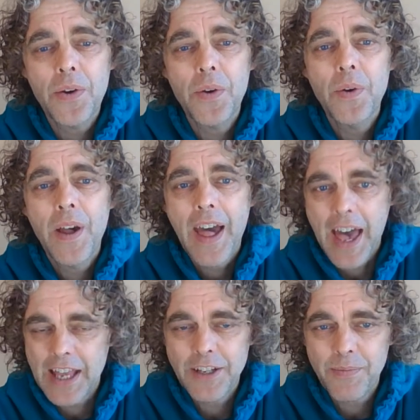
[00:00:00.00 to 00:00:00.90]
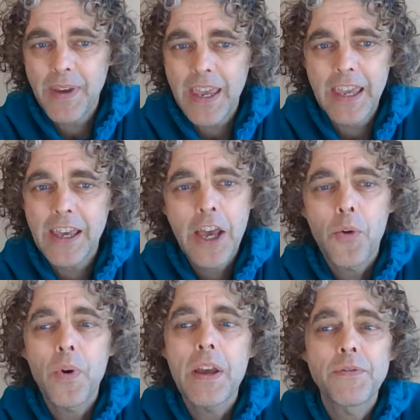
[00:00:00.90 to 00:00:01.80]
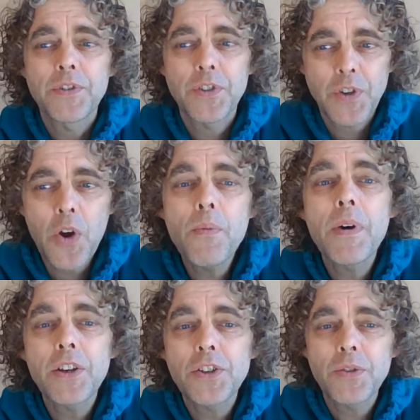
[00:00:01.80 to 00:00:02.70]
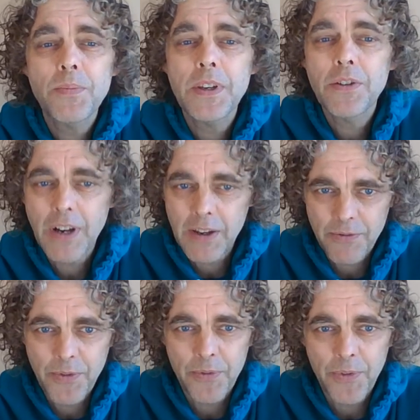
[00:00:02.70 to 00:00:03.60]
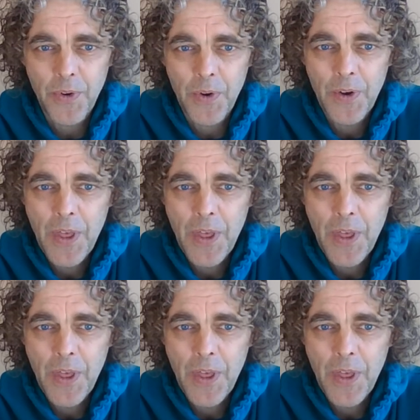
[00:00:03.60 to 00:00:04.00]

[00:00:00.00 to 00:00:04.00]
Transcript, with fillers: you and me. We have so much to be grateful for.